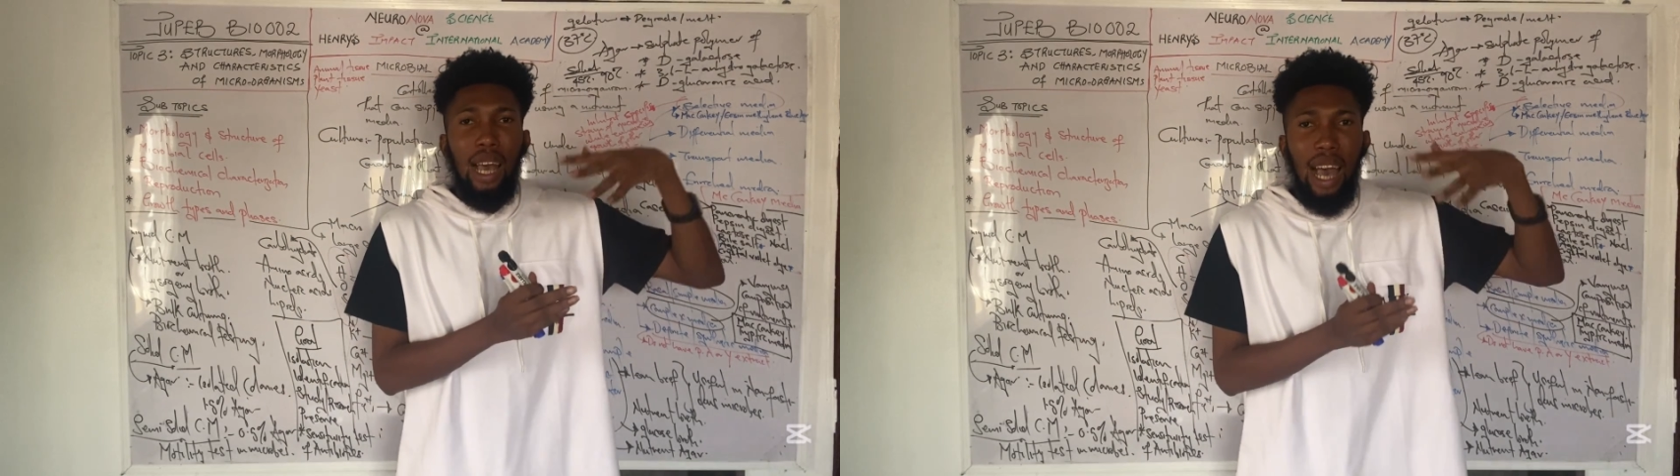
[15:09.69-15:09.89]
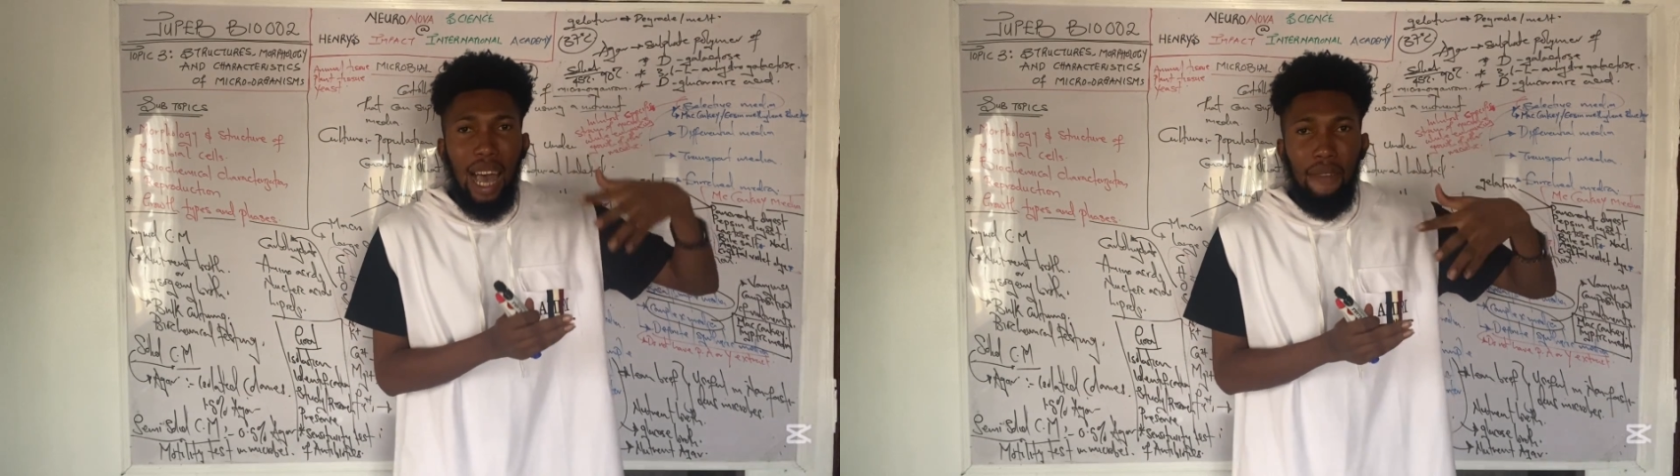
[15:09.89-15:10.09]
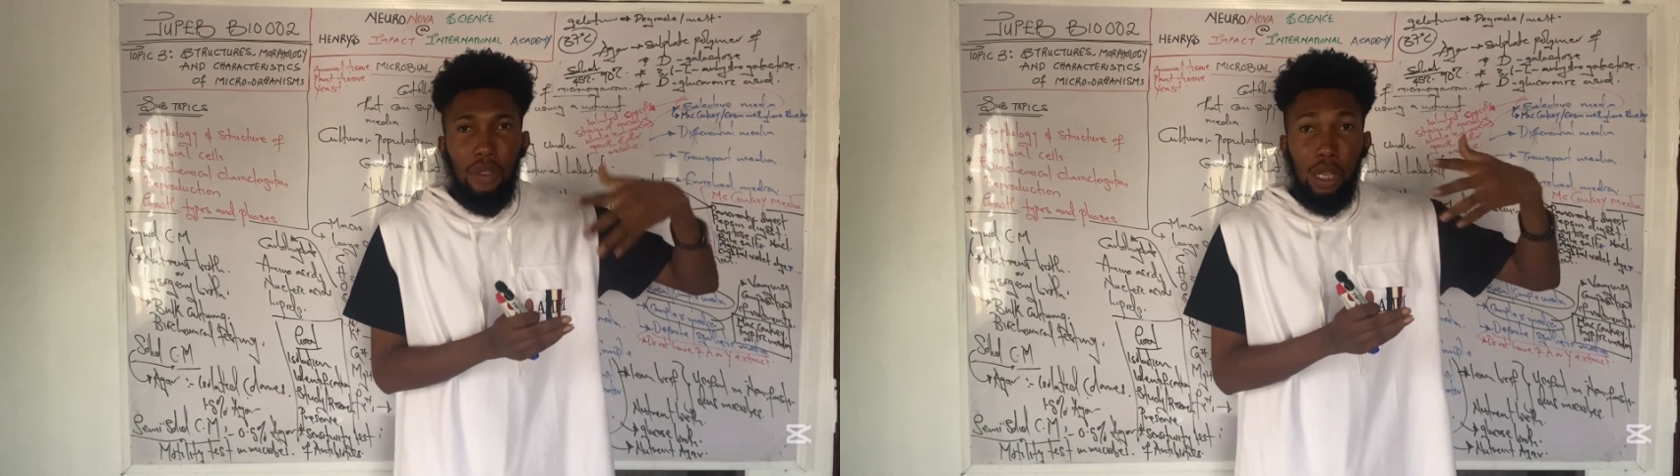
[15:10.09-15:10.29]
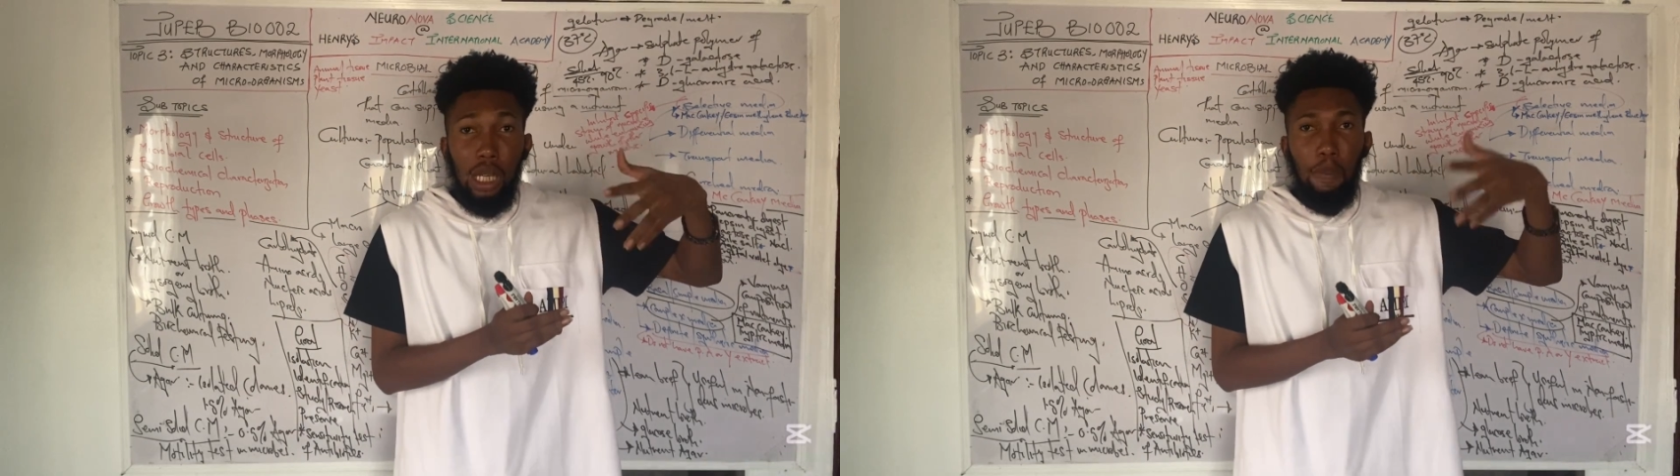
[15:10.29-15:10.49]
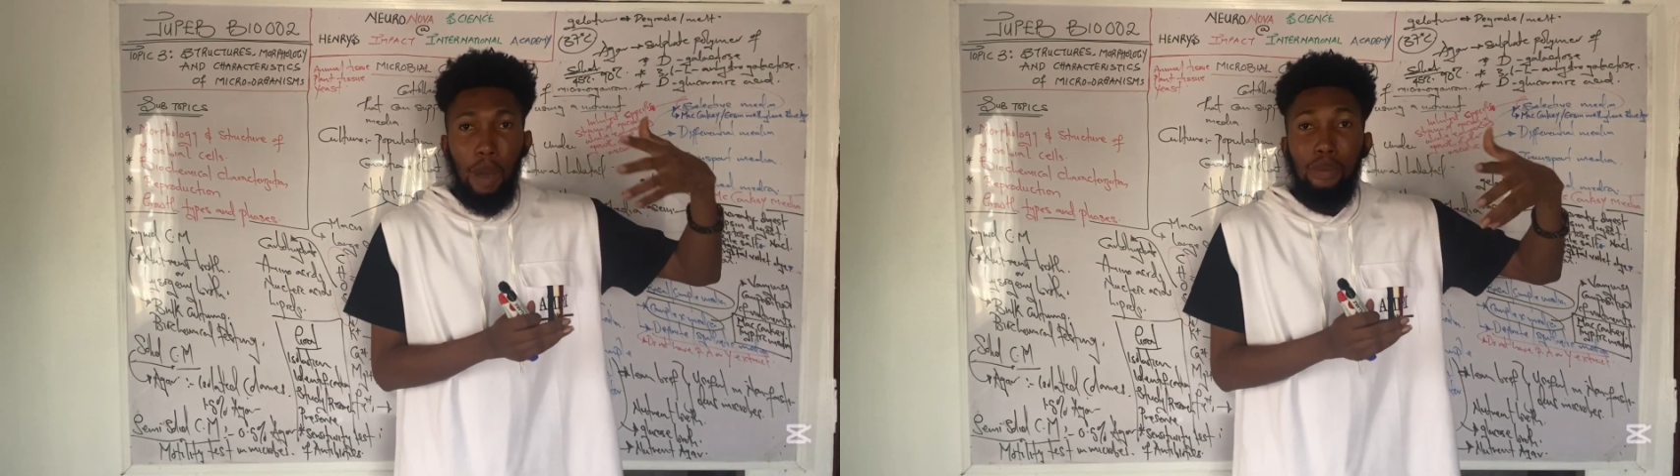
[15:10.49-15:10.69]
have
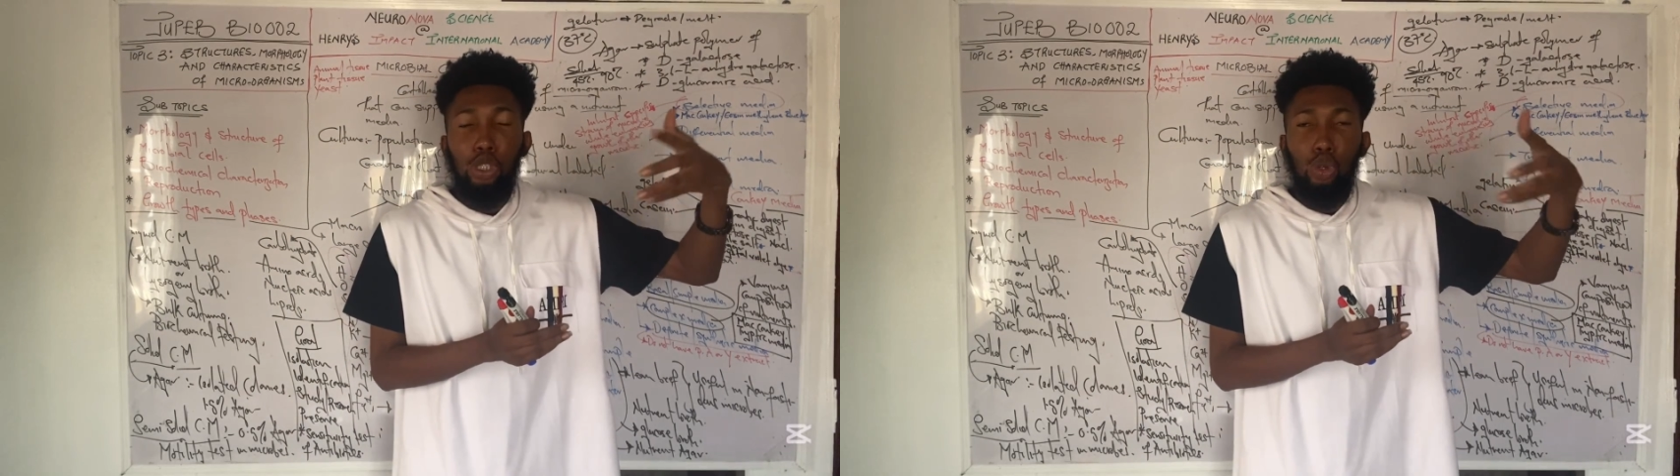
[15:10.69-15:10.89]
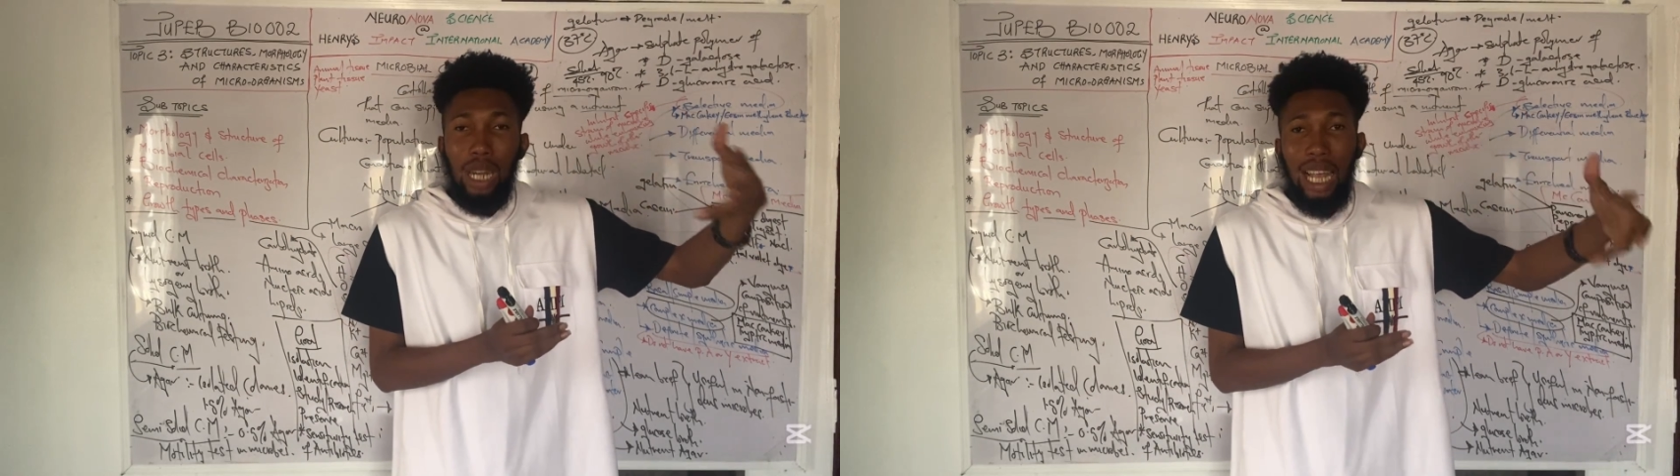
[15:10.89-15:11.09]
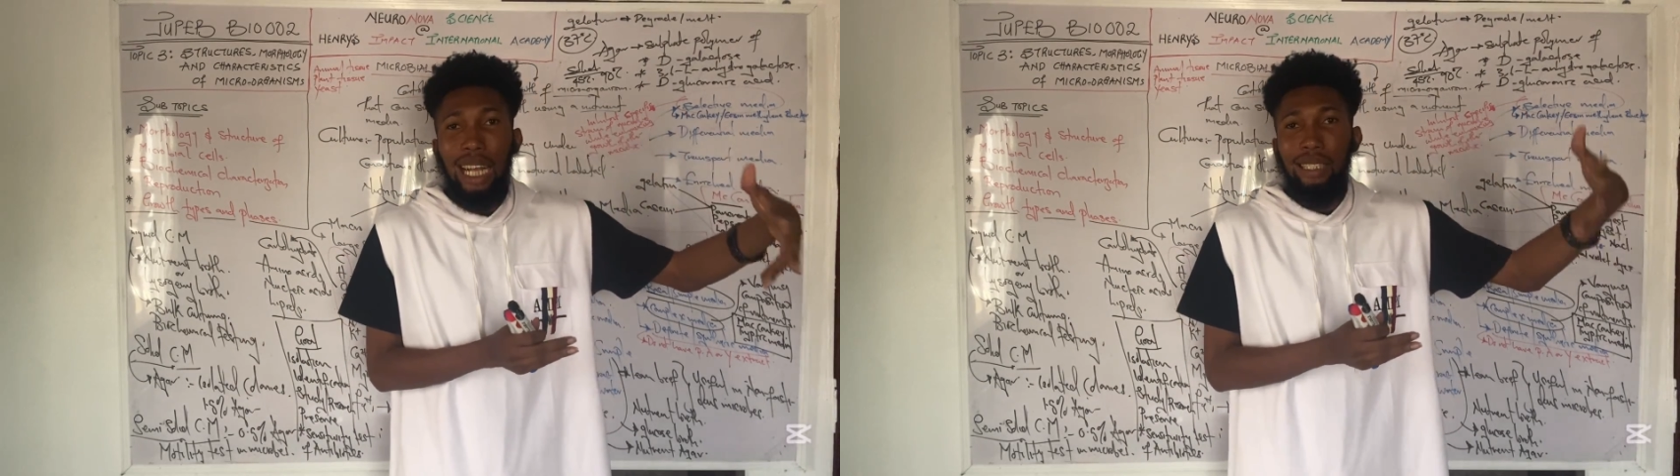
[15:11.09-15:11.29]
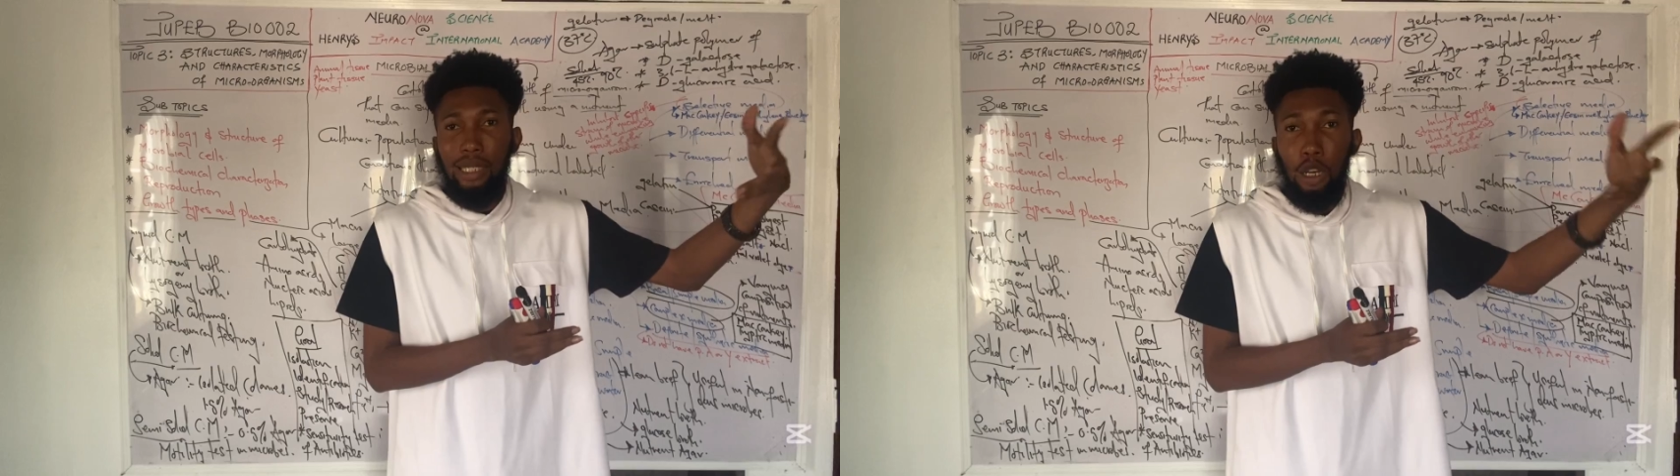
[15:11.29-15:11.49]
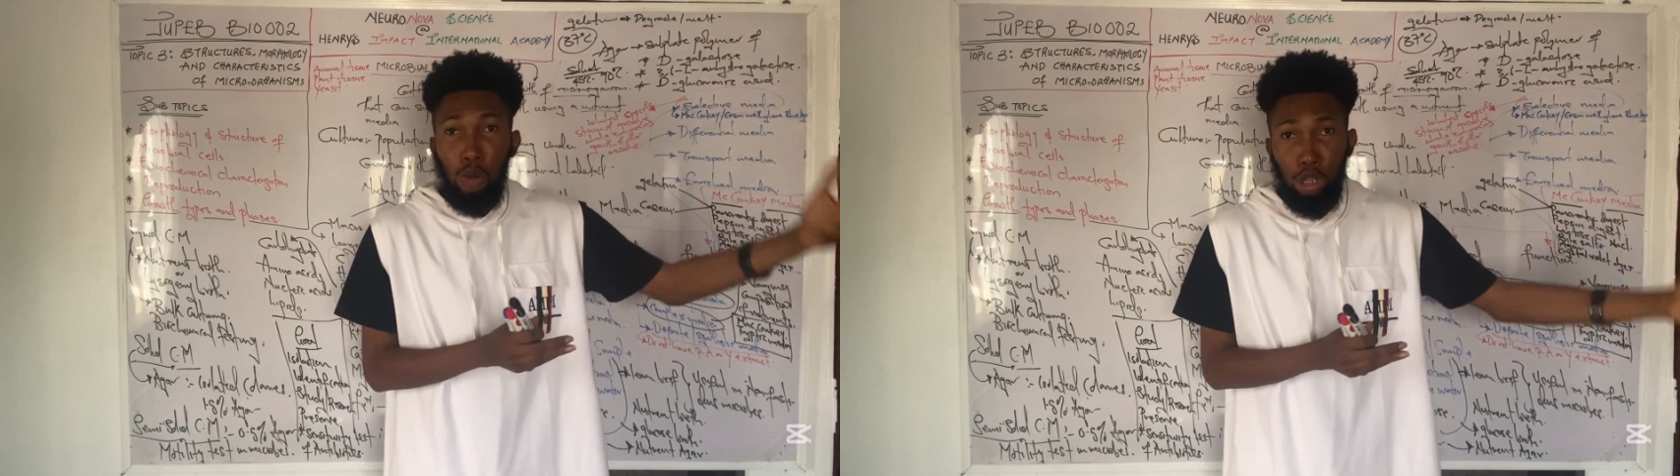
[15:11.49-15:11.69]
thick peptidoglycan
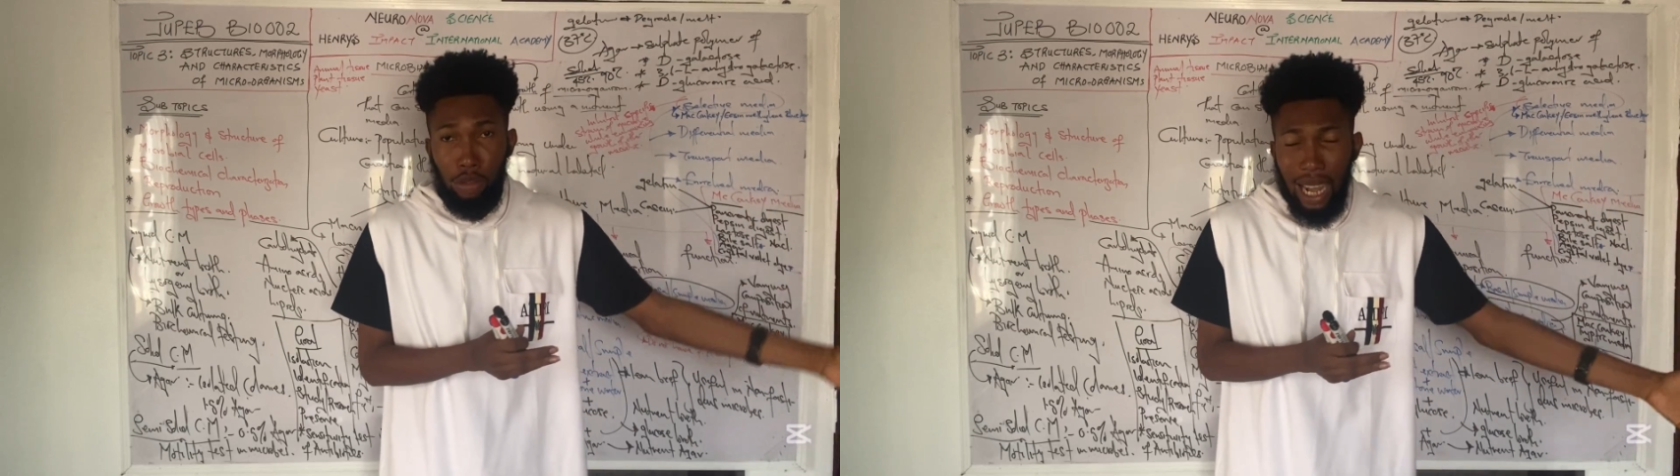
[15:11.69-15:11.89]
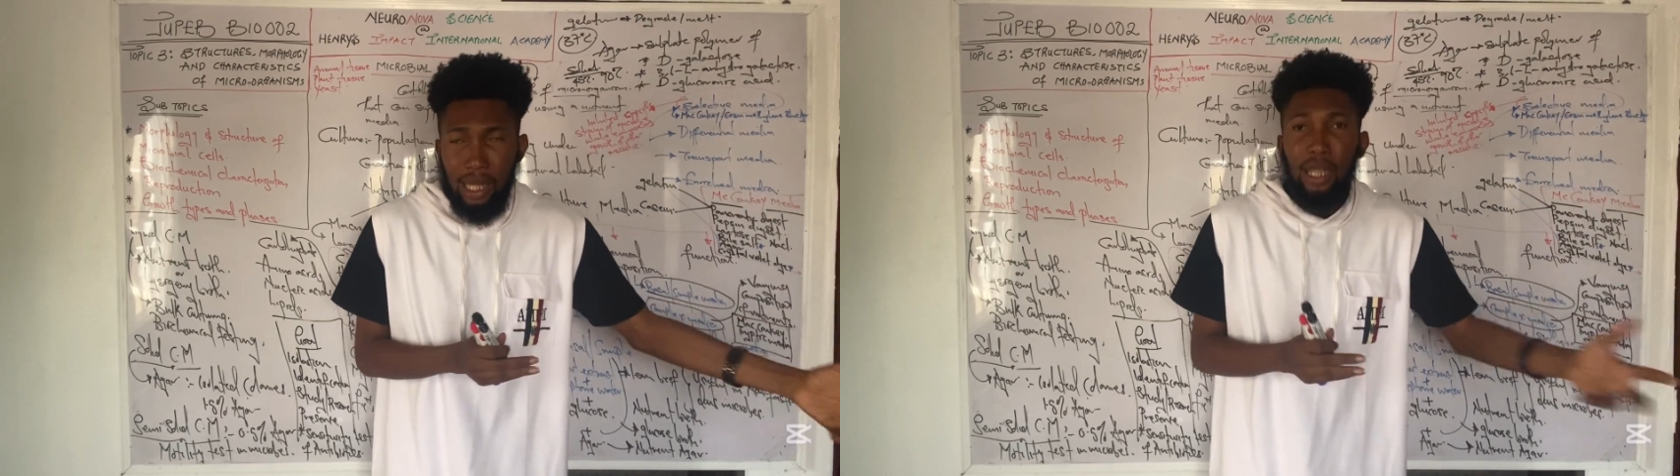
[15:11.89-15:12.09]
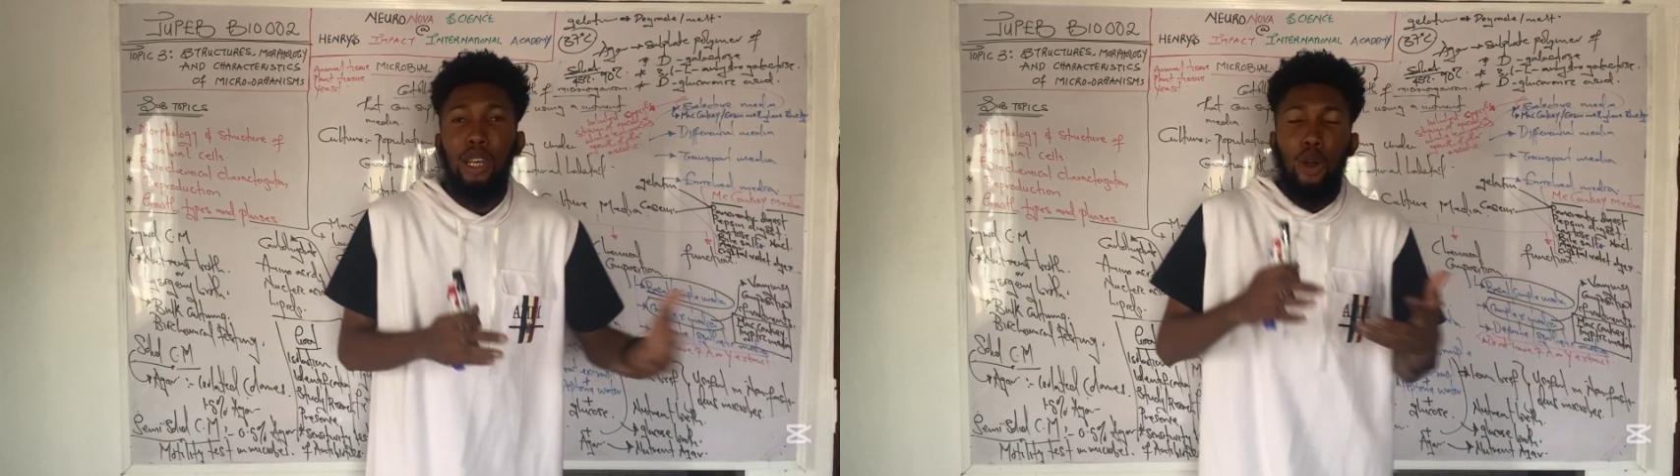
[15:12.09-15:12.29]
cell wall, right?